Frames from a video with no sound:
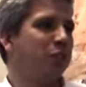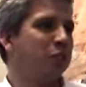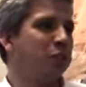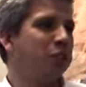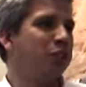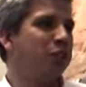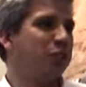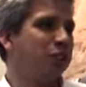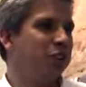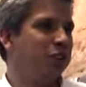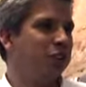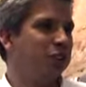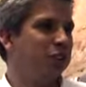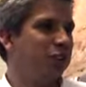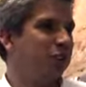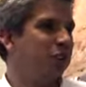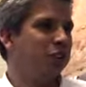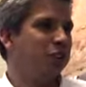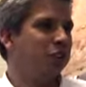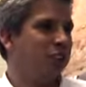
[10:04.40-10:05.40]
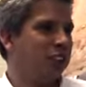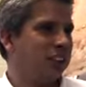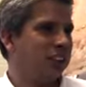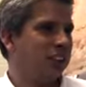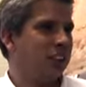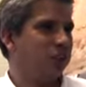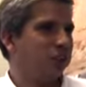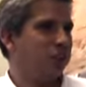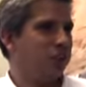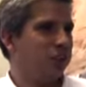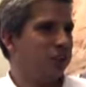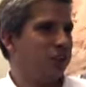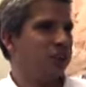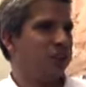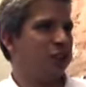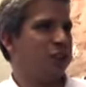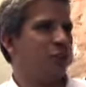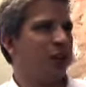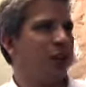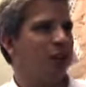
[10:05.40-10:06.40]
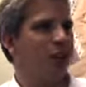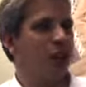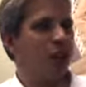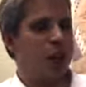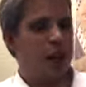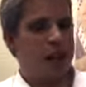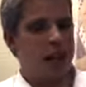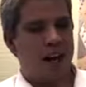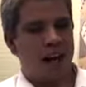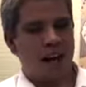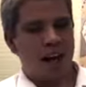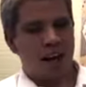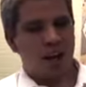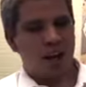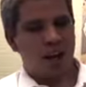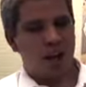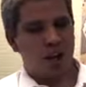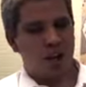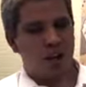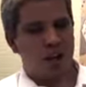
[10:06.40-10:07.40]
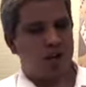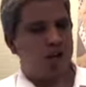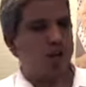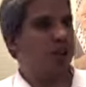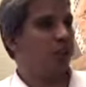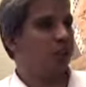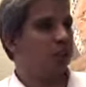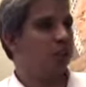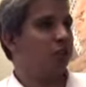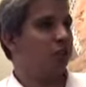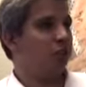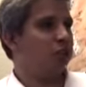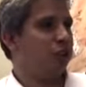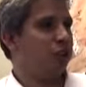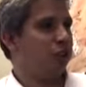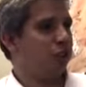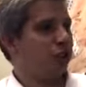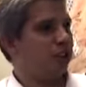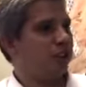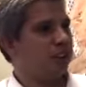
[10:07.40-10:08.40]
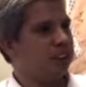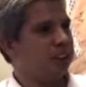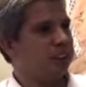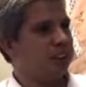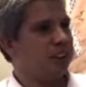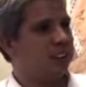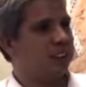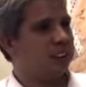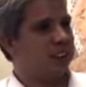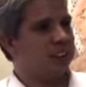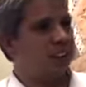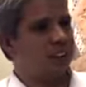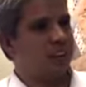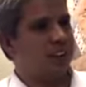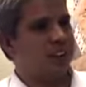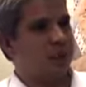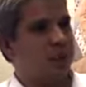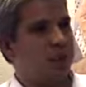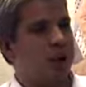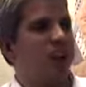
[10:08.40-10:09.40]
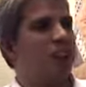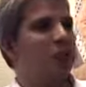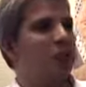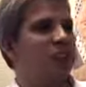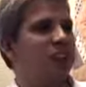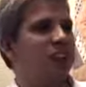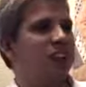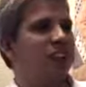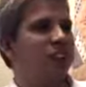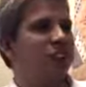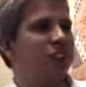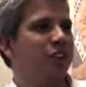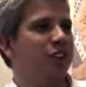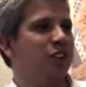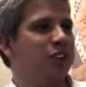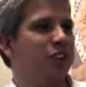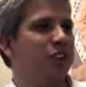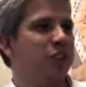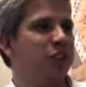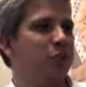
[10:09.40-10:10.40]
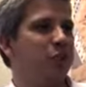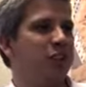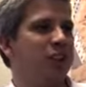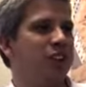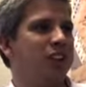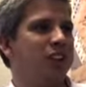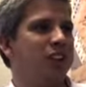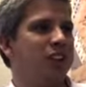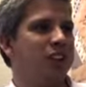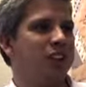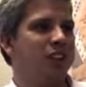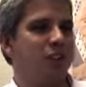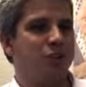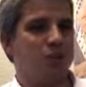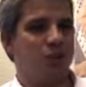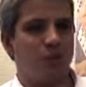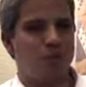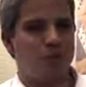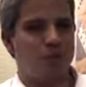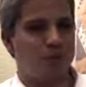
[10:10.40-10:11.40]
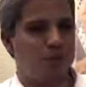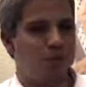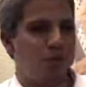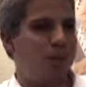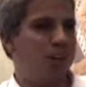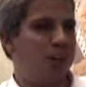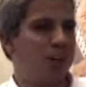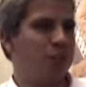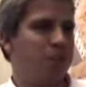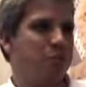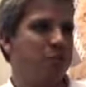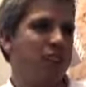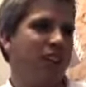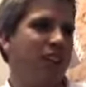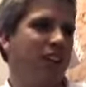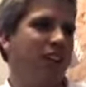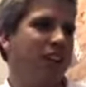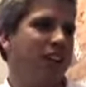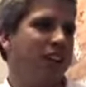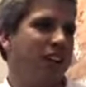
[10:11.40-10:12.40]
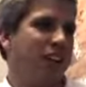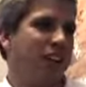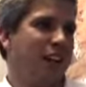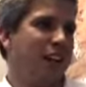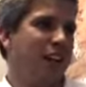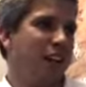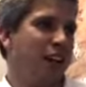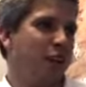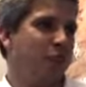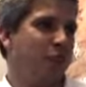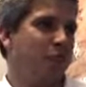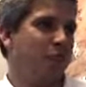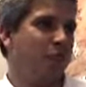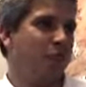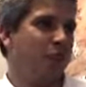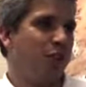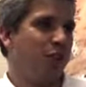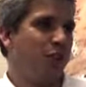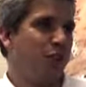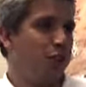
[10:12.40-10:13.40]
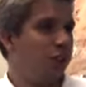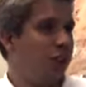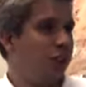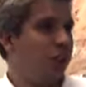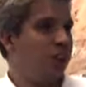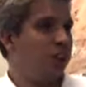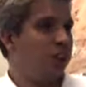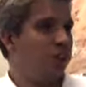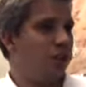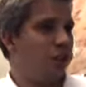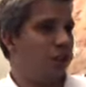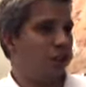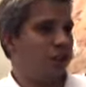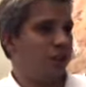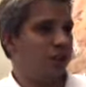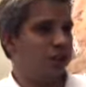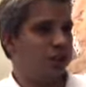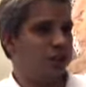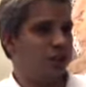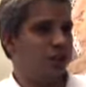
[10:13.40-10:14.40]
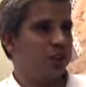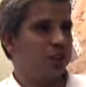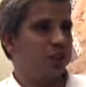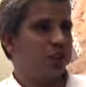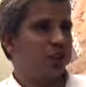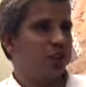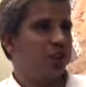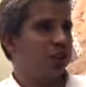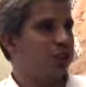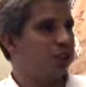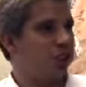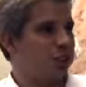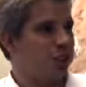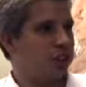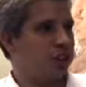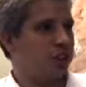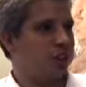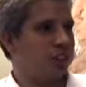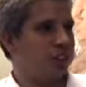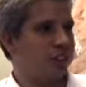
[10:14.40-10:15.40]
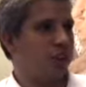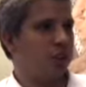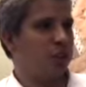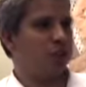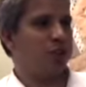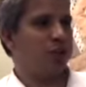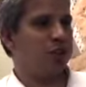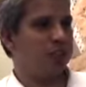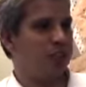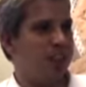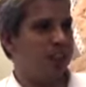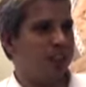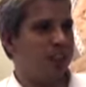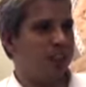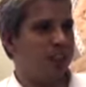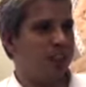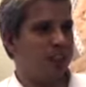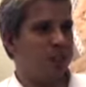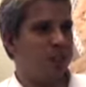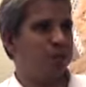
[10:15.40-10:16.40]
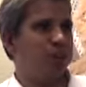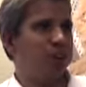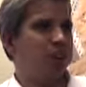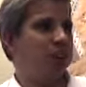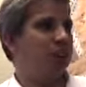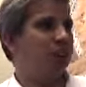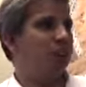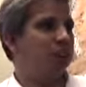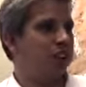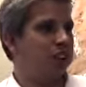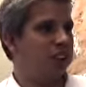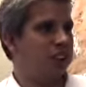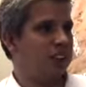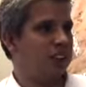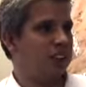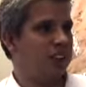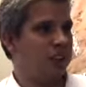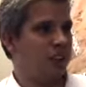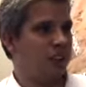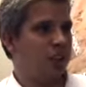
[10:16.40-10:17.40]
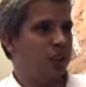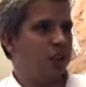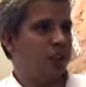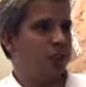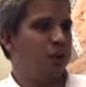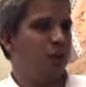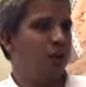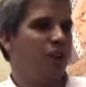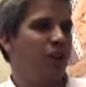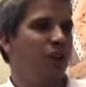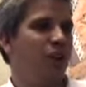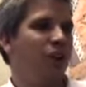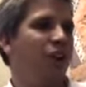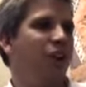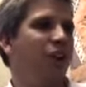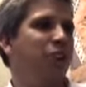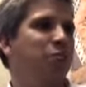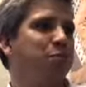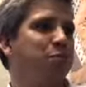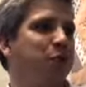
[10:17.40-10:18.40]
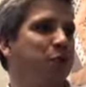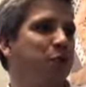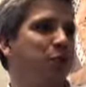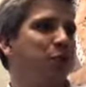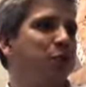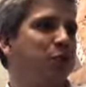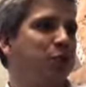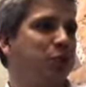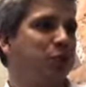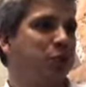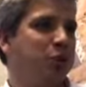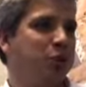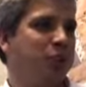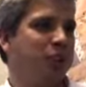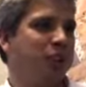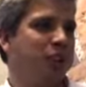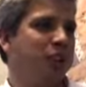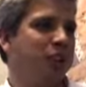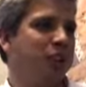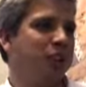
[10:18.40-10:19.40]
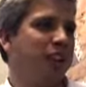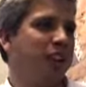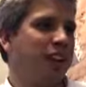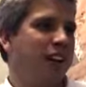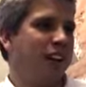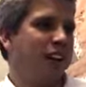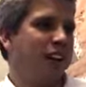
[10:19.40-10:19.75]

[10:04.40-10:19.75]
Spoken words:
economic condition didn't do us any favors as well. I think individual units, so where do we sell units? We sell units to government, to the individuals, to socializing companies, rental companies, investors. We do a lot of properties which we sell